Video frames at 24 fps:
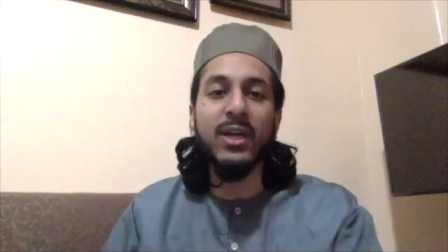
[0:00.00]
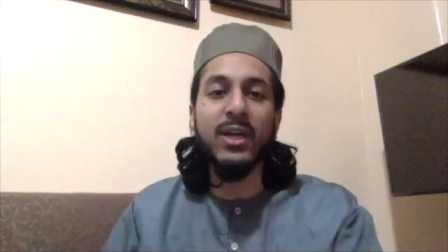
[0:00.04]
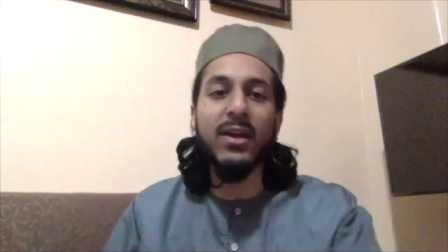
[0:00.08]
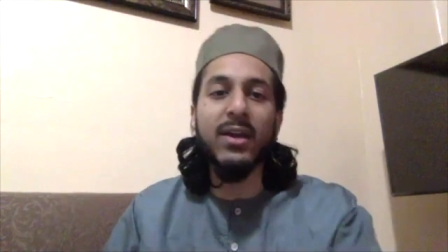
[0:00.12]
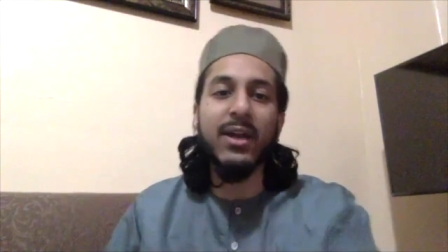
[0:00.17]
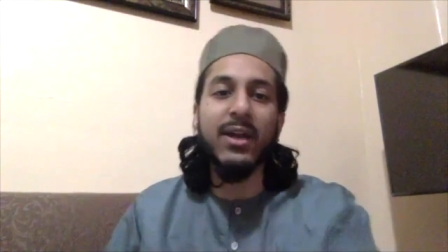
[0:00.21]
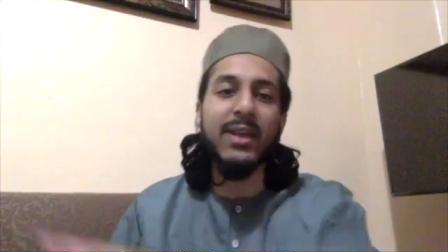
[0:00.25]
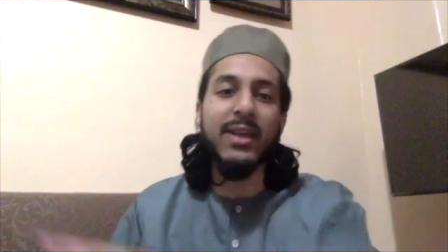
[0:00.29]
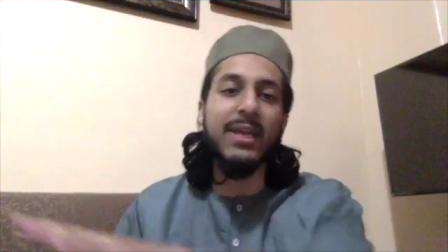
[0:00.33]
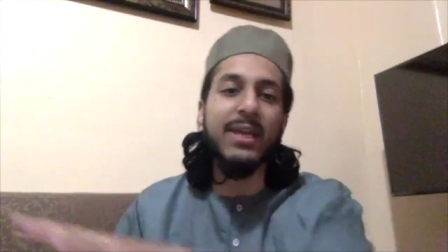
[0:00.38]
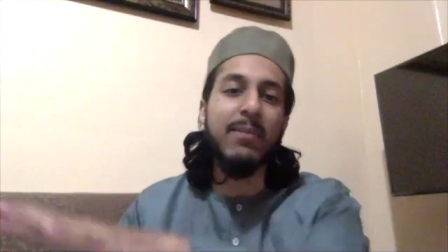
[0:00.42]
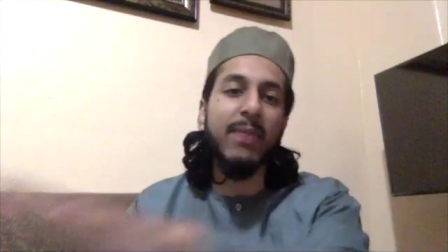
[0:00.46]
and
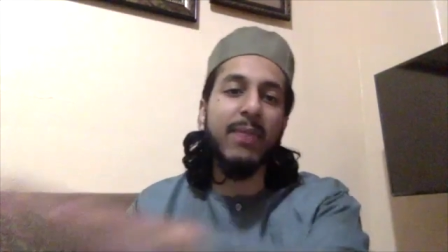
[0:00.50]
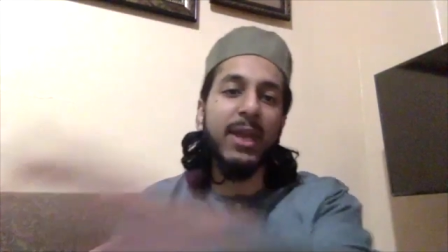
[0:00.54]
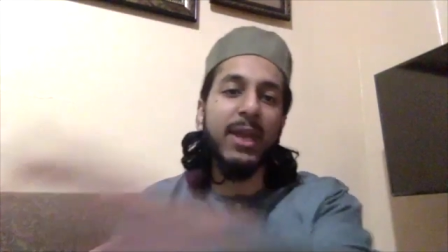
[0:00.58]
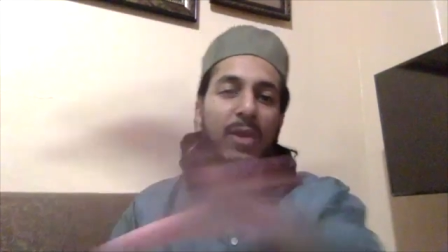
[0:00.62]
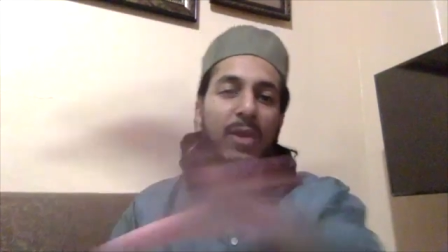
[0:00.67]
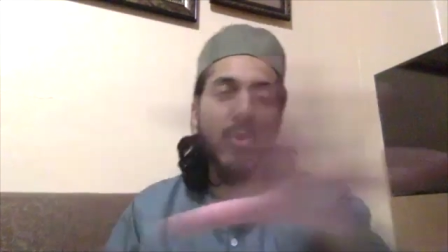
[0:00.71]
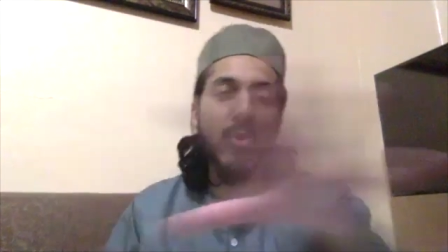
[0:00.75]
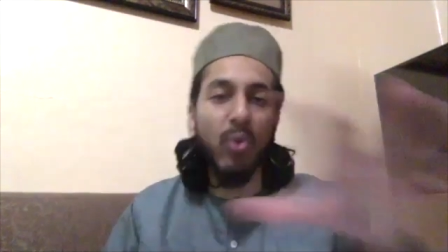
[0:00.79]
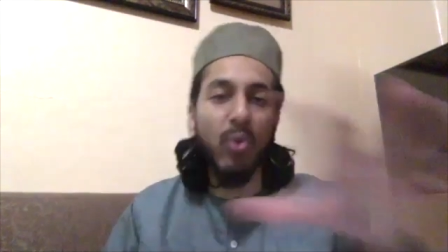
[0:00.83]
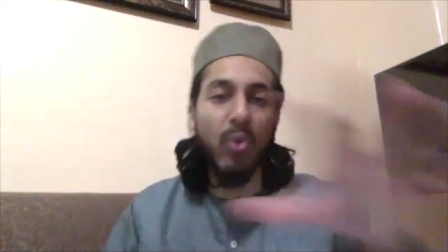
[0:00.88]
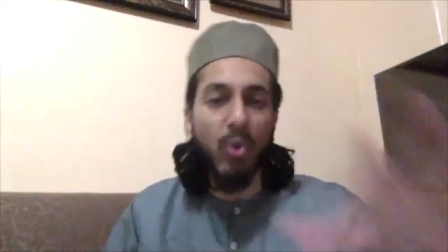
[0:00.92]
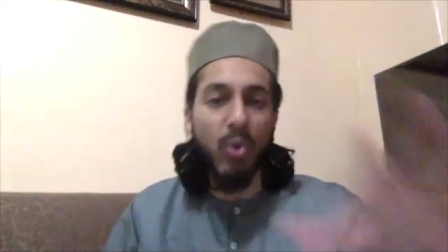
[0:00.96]
he made
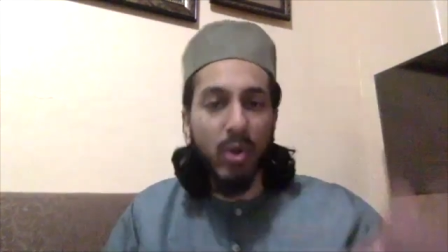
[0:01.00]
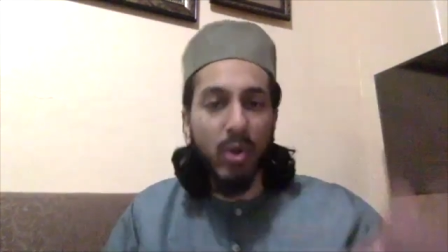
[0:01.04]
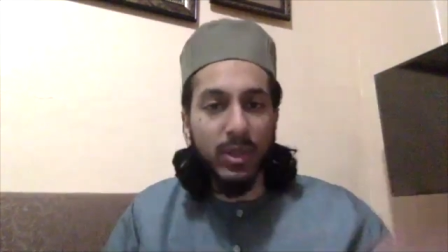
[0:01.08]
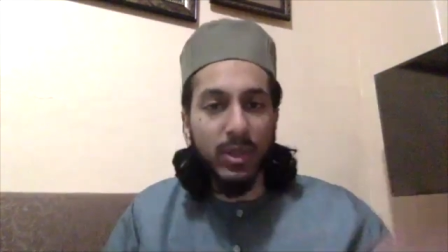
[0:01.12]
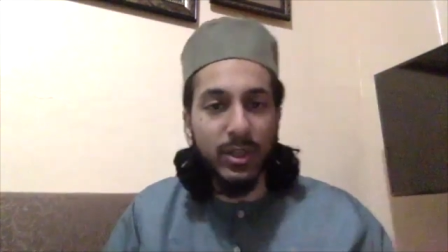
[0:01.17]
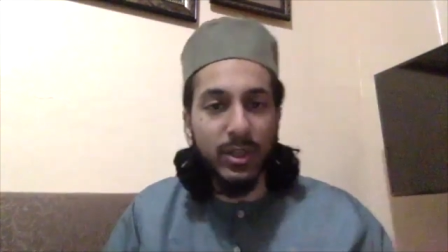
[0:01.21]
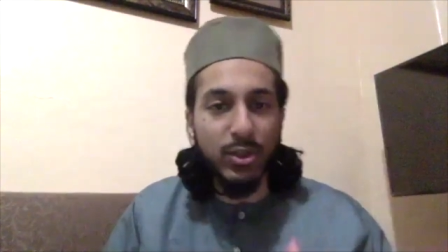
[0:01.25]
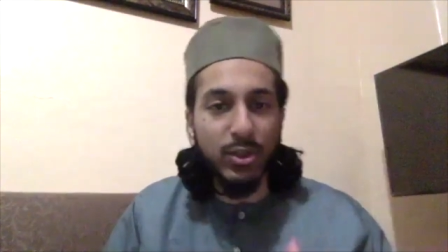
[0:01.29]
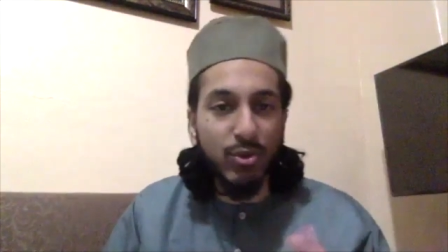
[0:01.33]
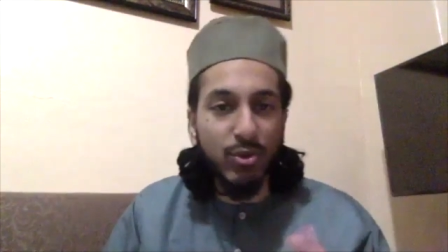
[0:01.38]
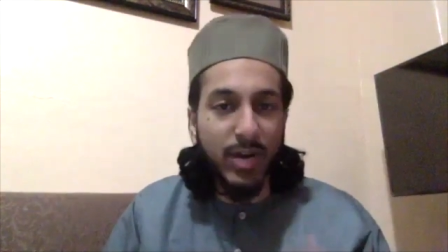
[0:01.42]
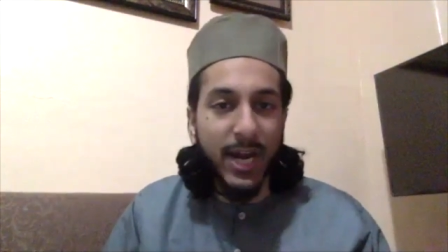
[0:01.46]
all the
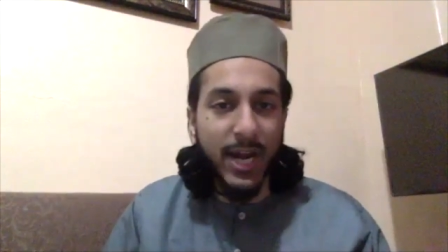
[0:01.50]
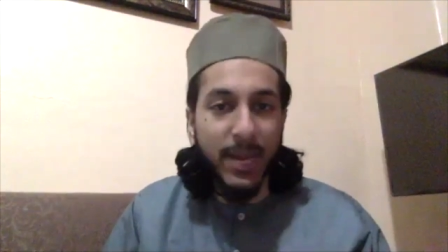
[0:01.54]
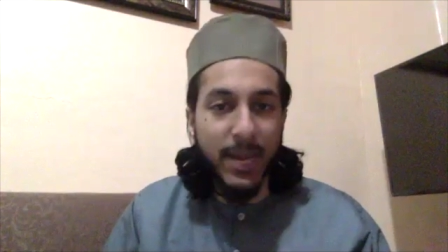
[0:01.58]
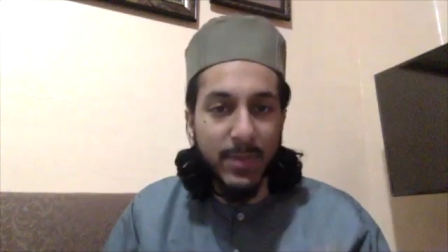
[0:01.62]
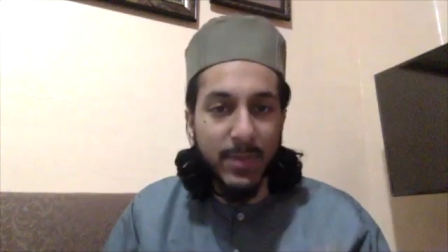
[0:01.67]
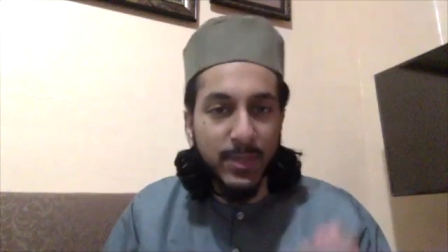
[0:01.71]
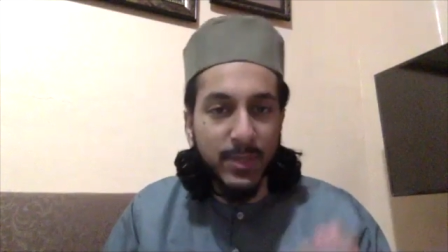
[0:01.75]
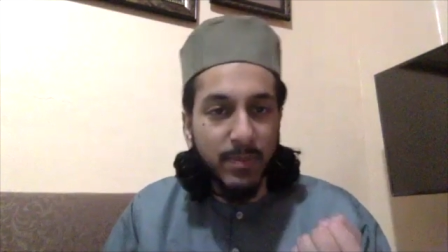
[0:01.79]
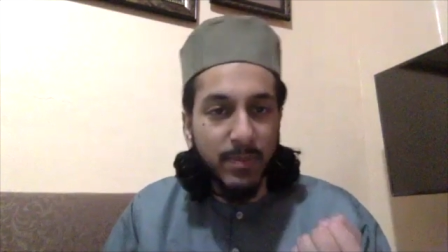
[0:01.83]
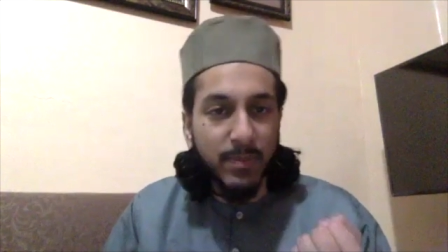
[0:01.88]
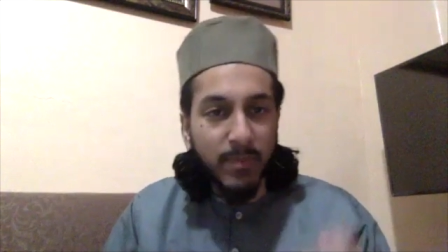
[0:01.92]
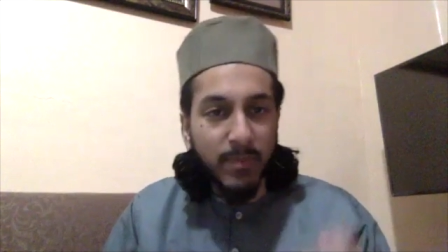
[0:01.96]

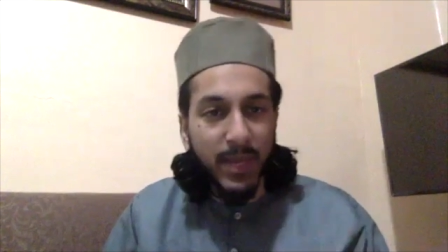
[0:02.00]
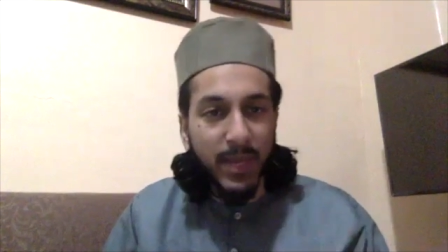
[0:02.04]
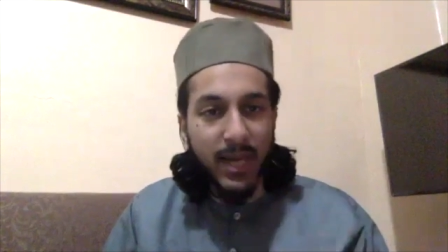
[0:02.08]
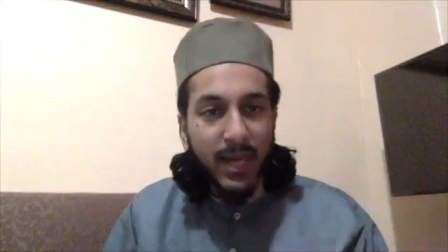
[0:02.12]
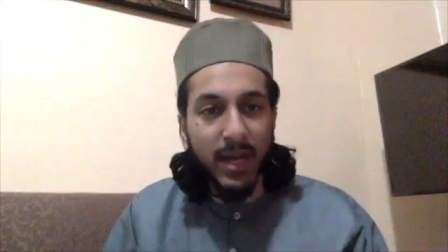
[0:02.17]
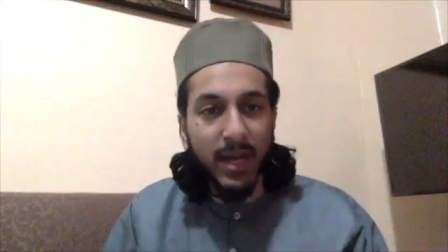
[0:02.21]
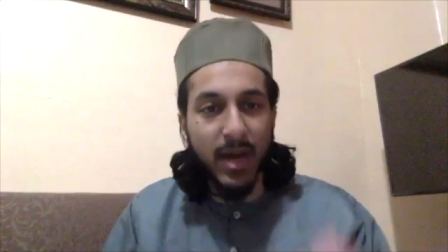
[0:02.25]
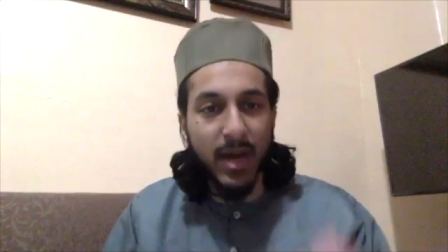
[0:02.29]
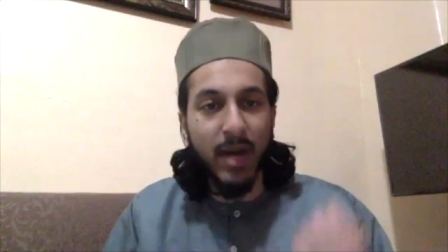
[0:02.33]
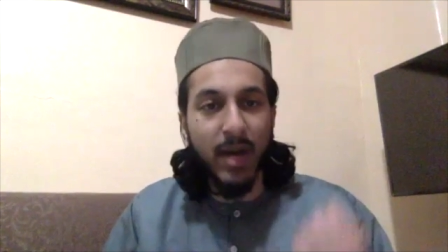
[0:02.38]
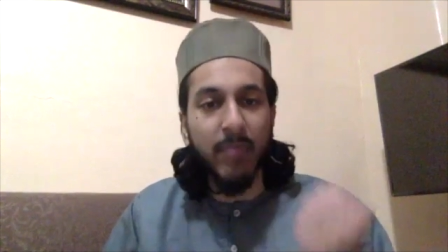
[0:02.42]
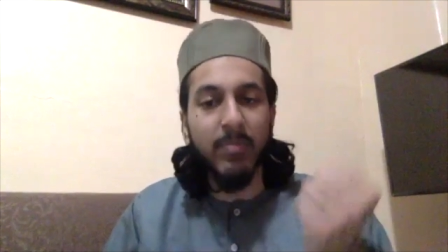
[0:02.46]
tribes pick
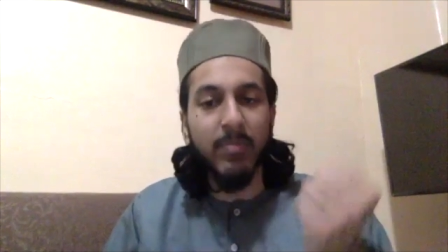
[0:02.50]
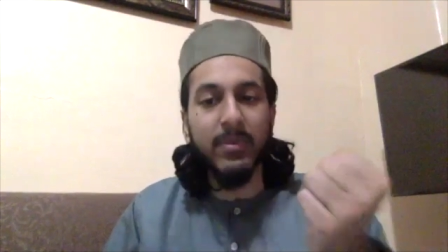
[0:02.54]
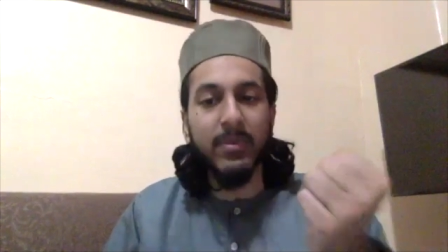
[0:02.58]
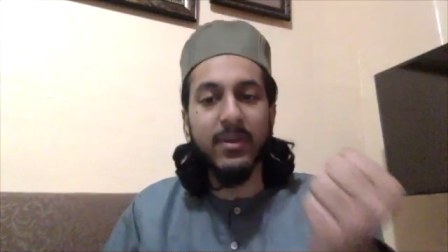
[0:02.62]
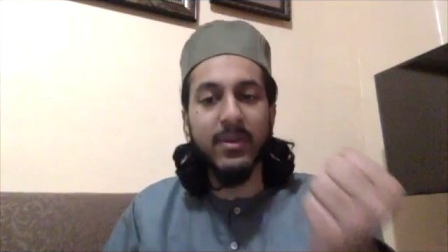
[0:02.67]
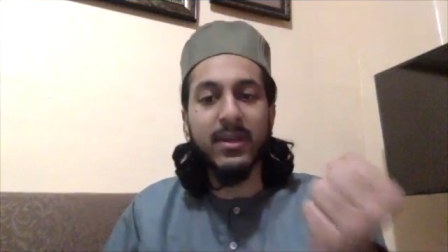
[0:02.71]
up